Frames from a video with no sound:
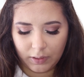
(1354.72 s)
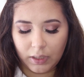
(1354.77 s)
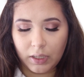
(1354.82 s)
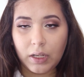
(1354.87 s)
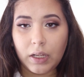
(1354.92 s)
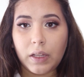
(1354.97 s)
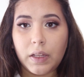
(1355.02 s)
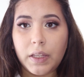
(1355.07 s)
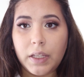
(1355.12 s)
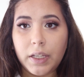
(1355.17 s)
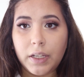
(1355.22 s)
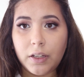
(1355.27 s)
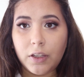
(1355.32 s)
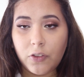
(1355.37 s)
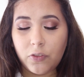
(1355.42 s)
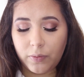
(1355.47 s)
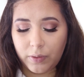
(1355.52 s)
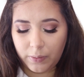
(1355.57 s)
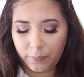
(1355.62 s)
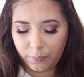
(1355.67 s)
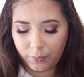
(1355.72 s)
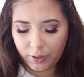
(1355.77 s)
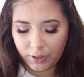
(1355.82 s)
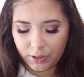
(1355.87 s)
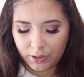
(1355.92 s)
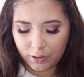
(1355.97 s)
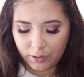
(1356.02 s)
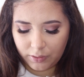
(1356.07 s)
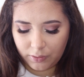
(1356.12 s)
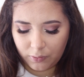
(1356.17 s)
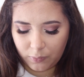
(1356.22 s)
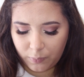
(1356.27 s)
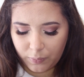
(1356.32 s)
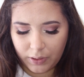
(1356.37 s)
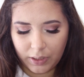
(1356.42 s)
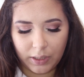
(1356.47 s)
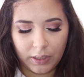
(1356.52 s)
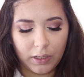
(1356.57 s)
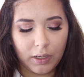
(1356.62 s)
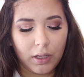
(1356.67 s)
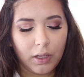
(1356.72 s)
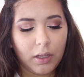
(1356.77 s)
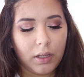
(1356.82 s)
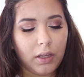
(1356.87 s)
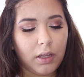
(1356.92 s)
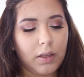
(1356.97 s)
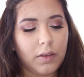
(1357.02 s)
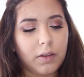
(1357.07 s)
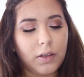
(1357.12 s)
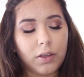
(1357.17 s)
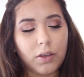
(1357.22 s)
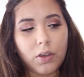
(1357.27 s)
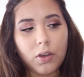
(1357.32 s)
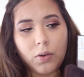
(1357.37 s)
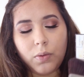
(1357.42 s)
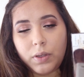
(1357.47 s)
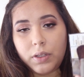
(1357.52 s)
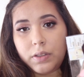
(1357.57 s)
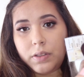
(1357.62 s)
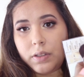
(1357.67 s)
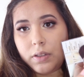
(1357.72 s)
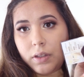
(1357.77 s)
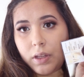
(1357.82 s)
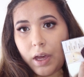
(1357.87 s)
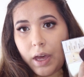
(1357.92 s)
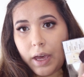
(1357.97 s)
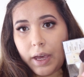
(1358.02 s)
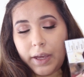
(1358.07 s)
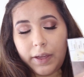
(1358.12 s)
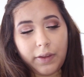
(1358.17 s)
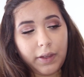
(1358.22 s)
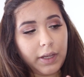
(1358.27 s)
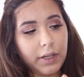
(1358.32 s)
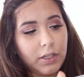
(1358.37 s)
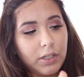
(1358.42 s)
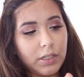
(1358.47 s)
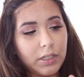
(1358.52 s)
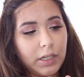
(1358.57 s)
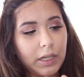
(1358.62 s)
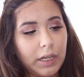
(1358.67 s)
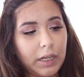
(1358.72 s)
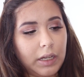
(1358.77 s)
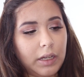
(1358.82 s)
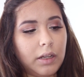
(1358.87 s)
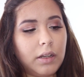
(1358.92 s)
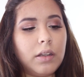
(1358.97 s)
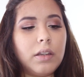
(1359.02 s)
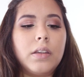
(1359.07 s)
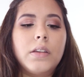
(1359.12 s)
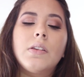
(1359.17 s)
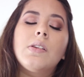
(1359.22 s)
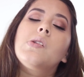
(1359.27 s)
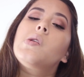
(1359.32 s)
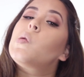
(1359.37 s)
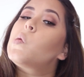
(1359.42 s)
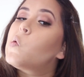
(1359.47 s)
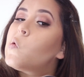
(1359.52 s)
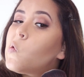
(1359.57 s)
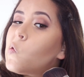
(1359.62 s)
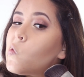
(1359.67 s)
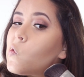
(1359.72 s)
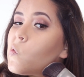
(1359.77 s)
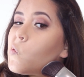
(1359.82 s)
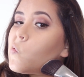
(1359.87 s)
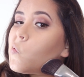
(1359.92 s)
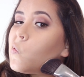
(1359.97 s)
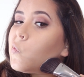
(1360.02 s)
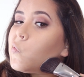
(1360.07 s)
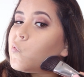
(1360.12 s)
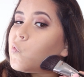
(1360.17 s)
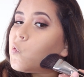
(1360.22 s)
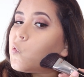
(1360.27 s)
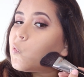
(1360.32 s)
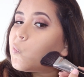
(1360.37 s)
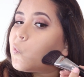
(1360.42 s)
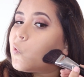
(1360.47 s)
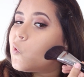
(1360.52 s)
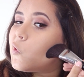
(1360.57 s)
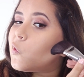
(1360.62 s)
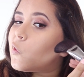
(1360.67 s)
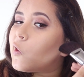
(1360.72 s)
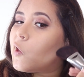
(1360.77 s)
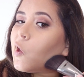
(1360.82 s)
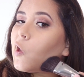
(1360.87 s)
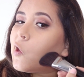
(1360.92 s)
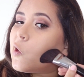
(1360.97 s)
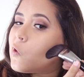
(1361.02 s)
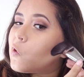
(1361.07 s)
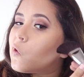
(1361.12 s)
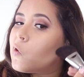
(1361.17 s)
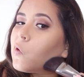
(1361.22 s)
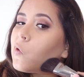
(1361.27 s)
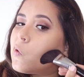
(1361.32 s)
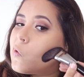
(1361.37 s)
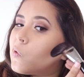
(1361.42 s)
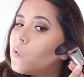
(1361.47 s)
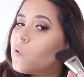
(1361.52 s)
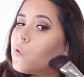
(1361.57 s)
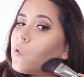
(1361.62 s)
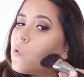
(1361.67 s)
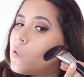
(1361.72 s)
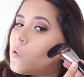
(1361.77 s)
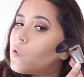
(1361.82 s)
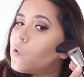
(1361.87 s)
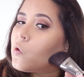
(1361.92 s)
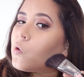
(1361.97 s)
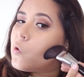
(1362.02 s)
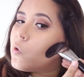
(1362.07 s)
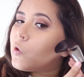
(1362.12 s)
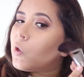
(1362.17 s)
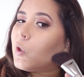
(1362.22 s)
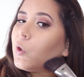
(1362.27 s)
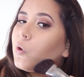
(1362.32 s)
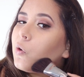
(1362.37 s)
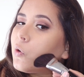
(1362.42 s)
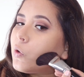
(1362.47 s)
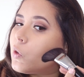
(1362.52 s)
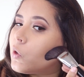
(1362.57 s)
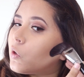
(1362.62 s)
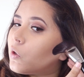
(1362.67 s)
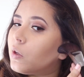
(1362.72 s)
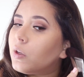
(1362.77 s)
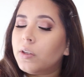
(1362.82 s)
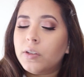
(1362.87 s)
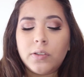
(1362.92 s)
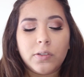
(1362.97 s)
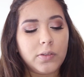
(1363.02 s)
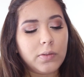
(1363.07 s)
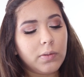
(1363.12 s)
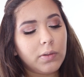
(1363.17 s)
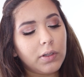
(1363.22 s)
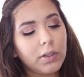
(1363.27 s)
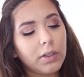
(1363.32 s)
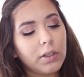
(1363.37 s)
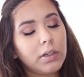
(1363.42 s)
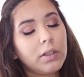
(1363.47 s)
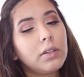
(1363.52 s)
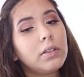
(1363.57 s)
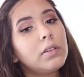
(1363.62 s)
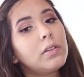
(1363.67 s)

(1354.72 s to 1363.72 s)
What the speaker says: And I clean off my brush a little bit and then go into the highlight shade and just put that under the contour.